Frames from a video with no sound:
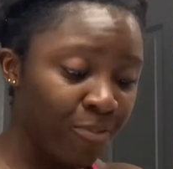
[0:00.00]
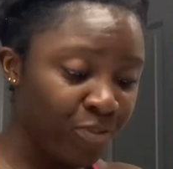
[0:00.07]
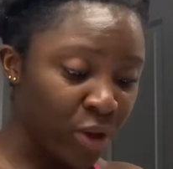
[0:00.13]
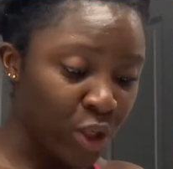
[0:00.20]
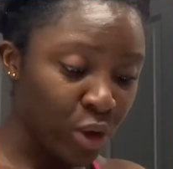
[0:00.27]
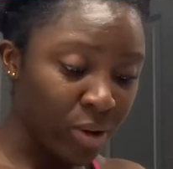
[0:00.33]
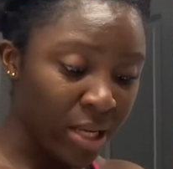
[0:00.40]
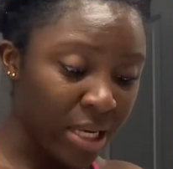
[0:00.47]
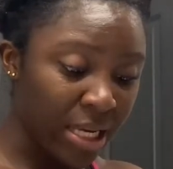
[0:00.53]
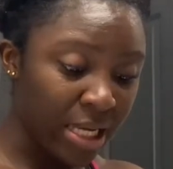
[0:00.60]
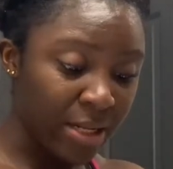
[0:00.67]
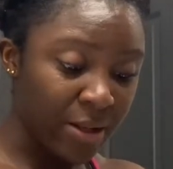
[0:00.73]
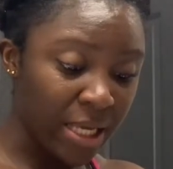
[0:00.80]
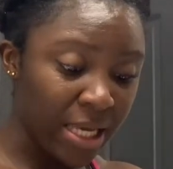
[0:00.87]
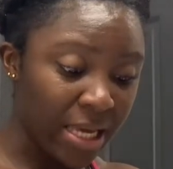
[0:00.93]
so it
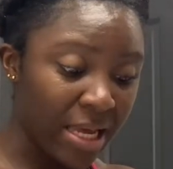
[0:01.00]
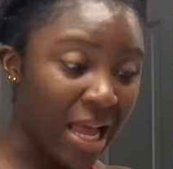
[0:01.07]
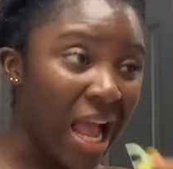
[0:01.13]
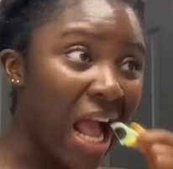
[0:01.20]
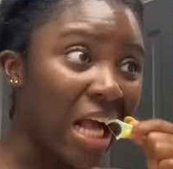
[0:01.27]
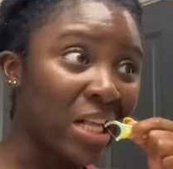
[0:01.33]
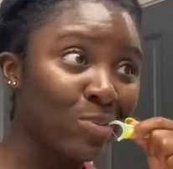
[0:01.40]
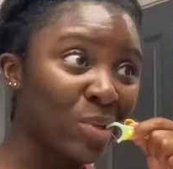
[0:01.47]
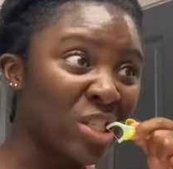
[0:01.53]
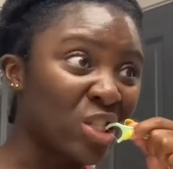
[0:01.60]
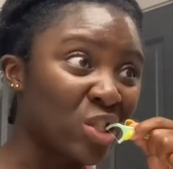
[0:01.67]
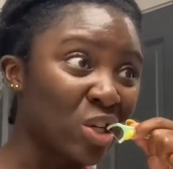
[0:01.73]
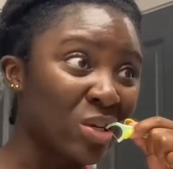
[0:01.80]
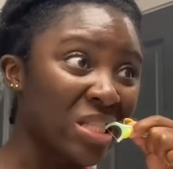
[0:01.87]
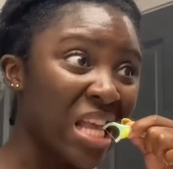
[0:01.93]
can get as much
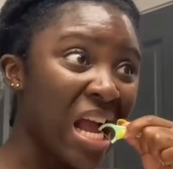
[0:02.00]
germs